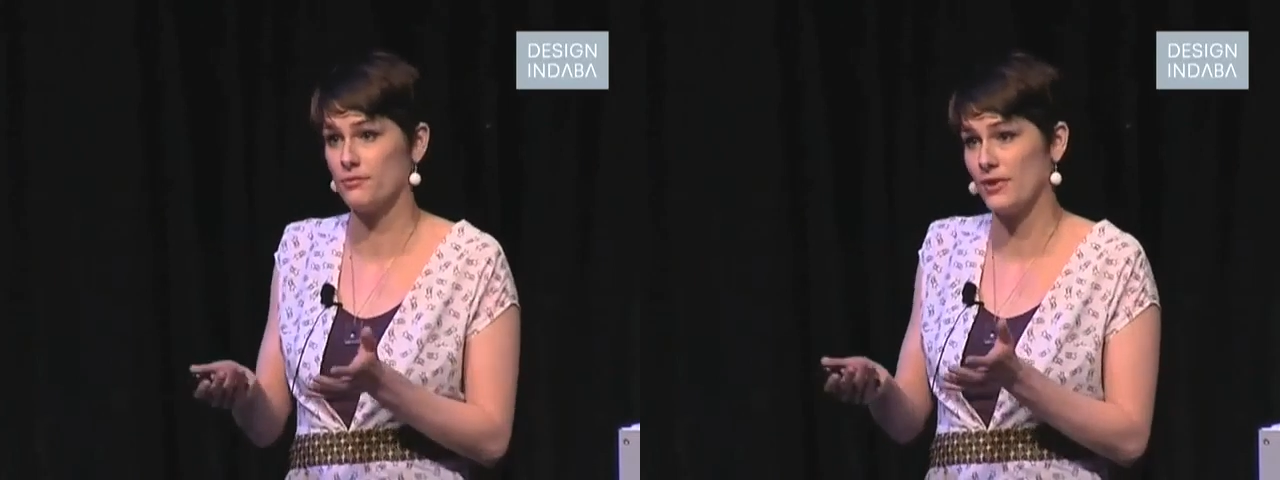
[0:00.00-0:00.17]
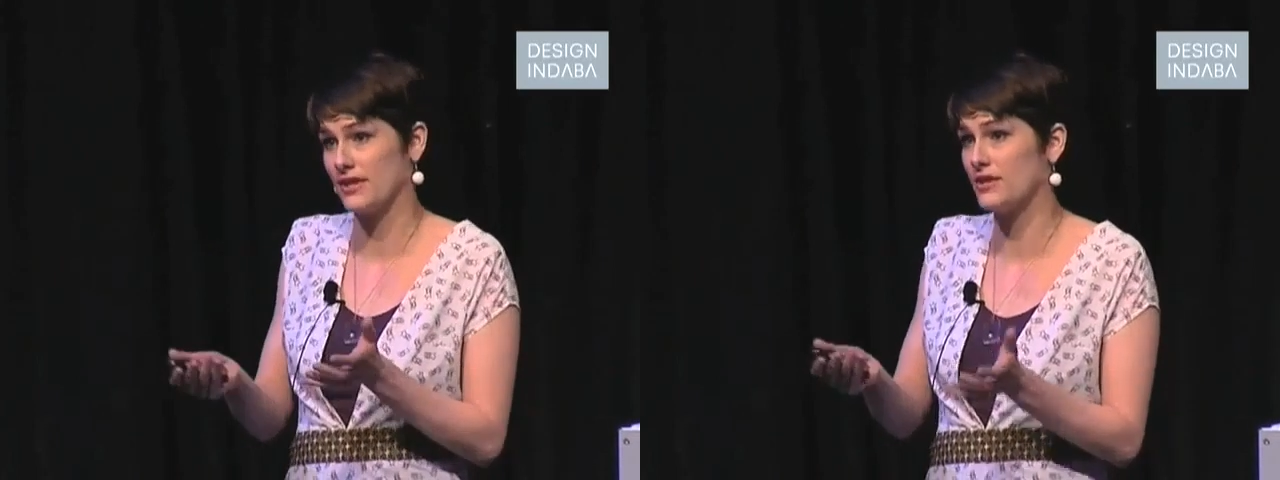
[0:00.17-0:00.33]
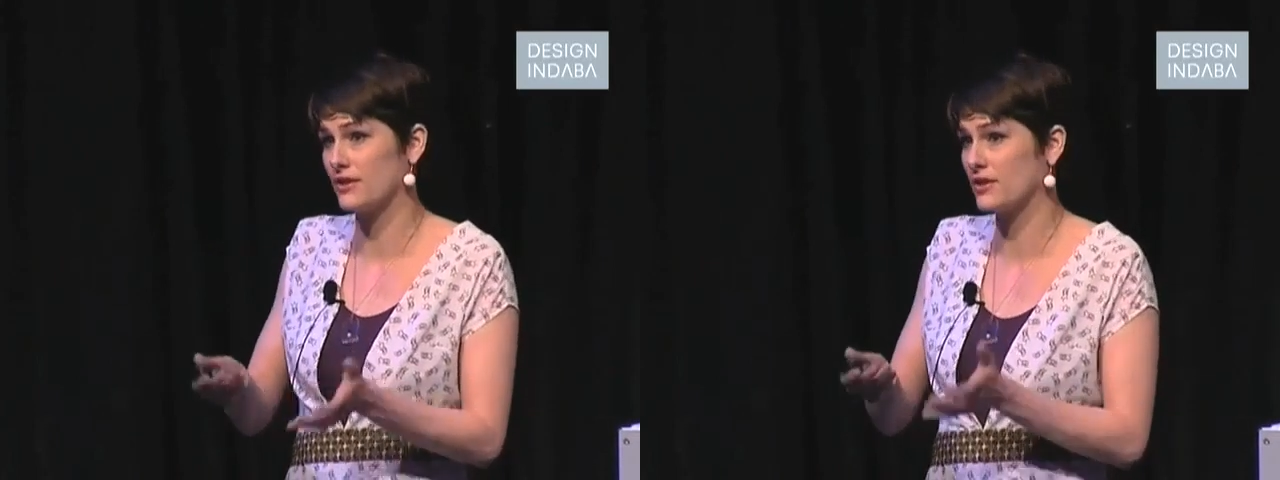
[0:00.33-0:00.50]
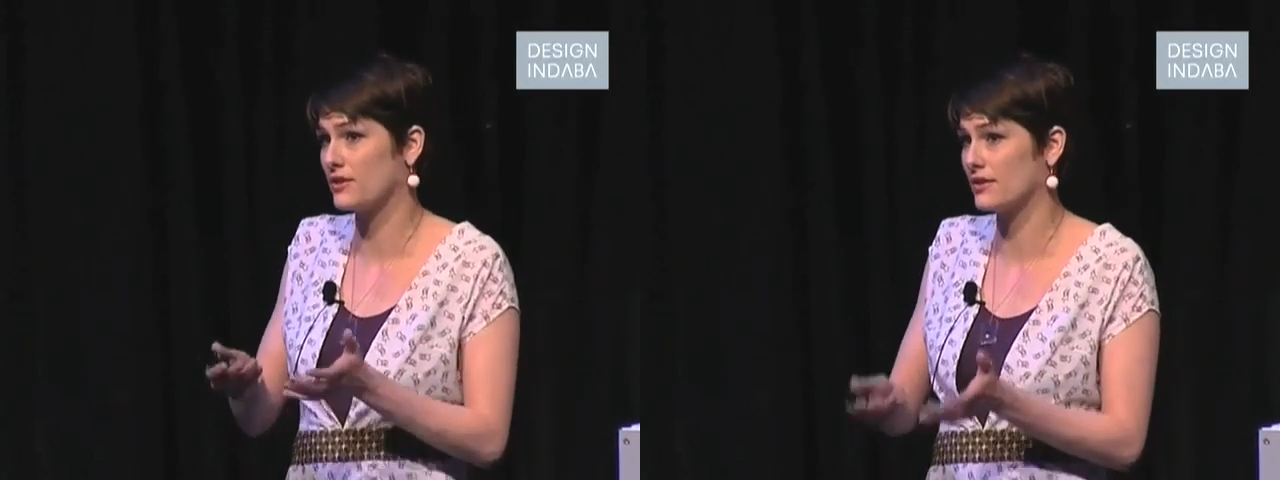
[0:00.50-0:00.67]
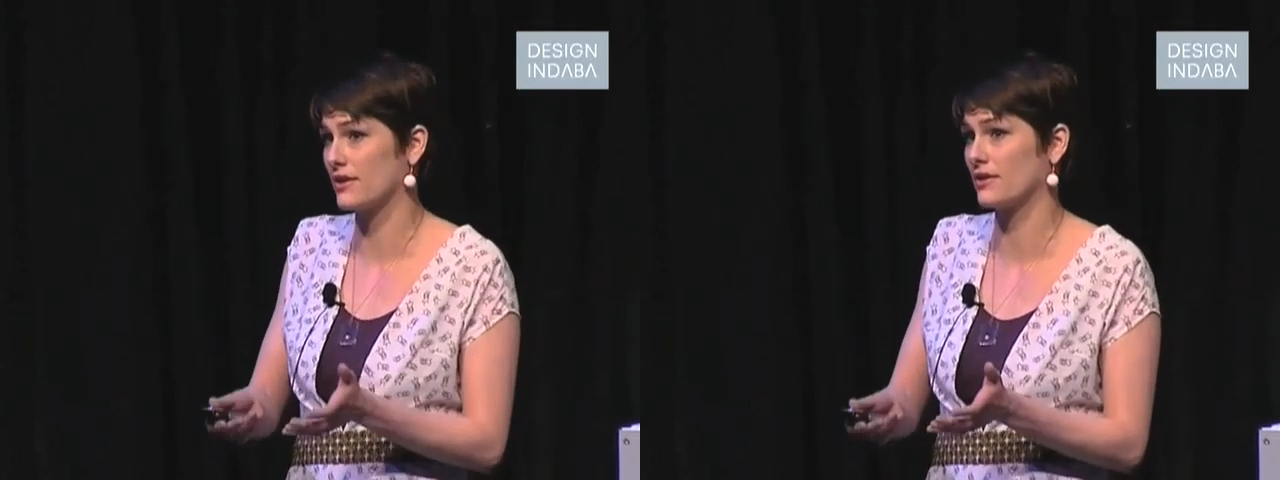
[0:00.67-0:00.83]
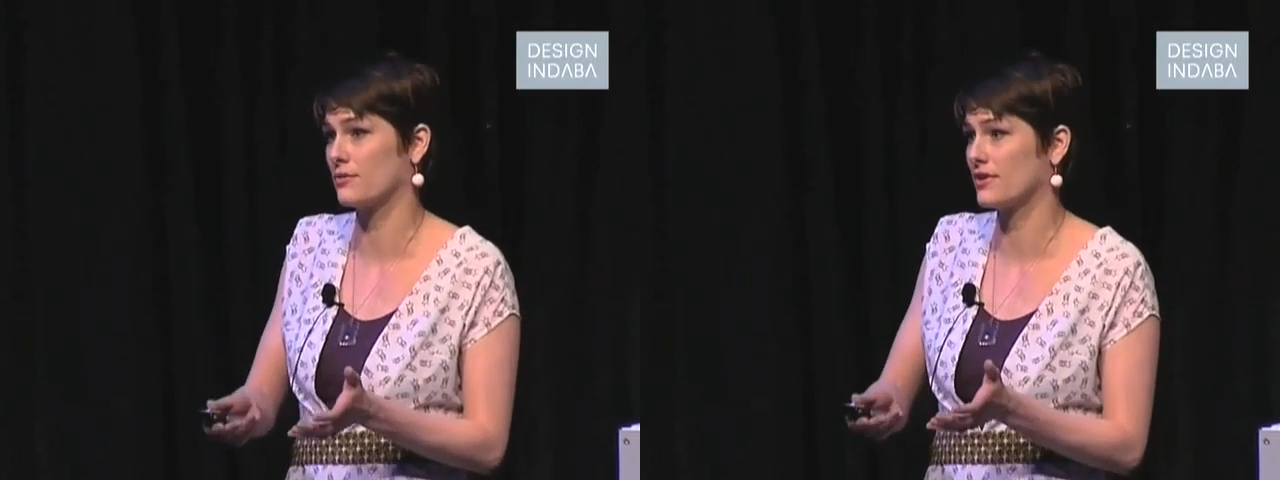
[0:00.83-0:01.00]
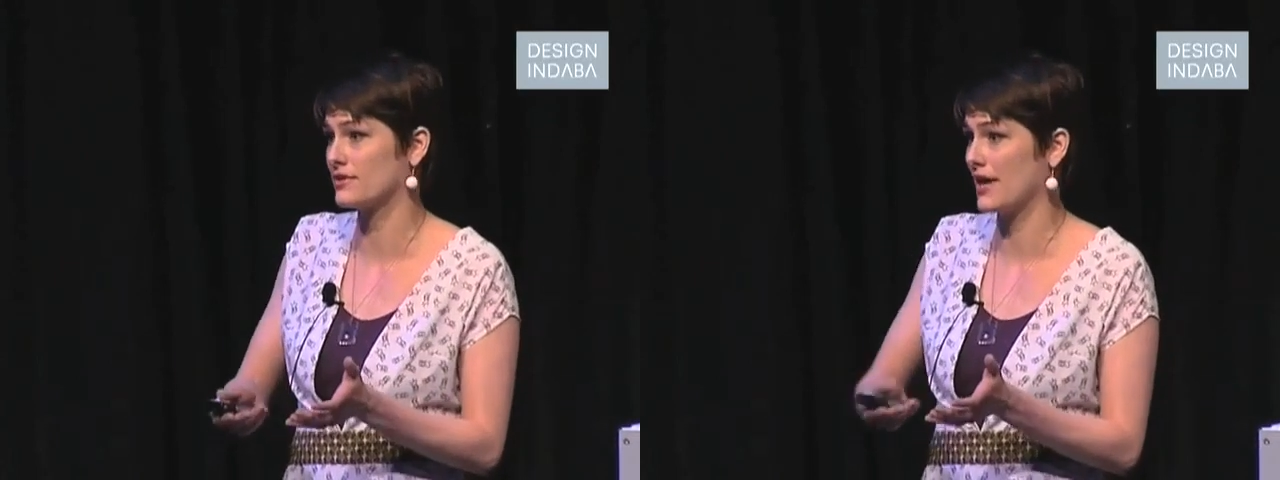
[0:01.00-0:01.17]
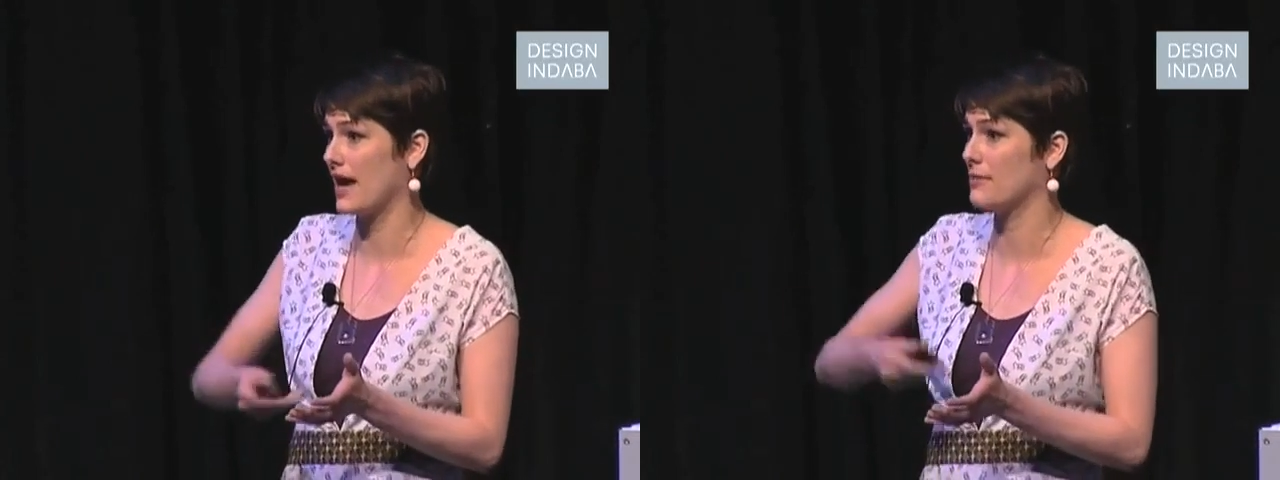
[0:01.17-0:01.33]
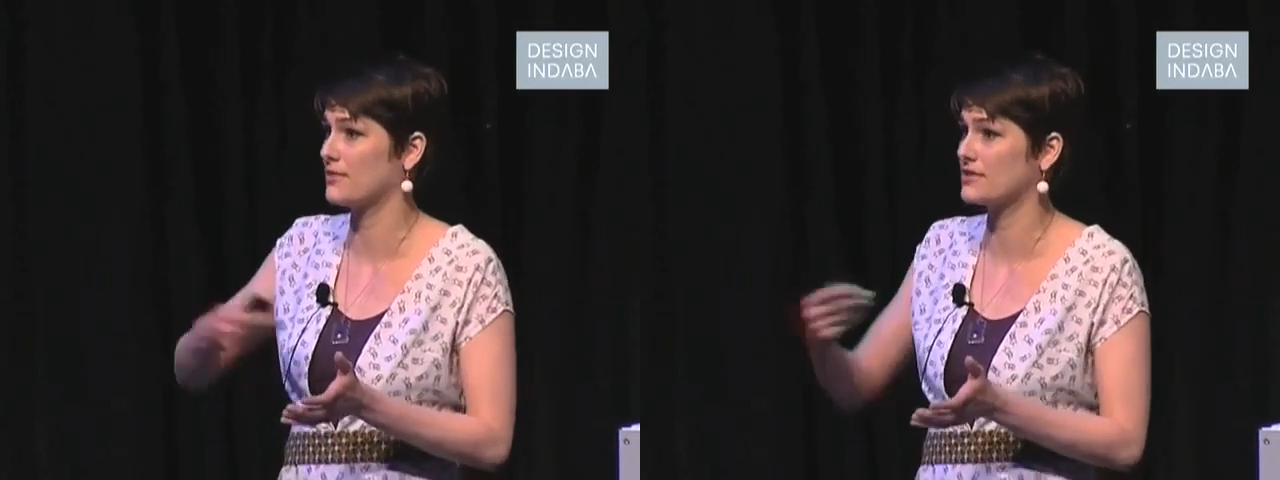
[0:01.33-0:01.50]
when you cook it, what
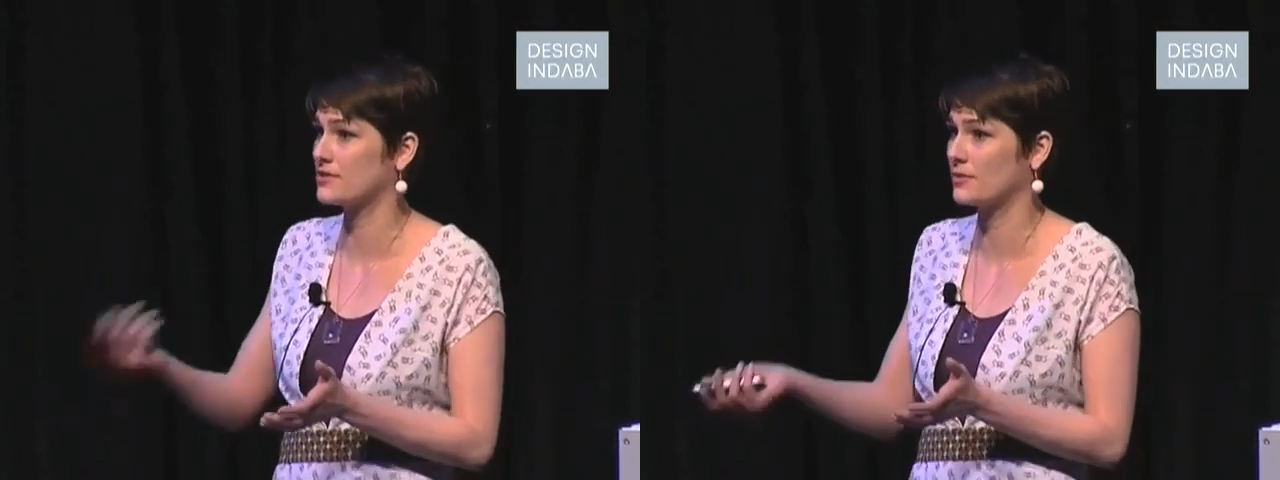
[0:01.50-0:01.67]
happens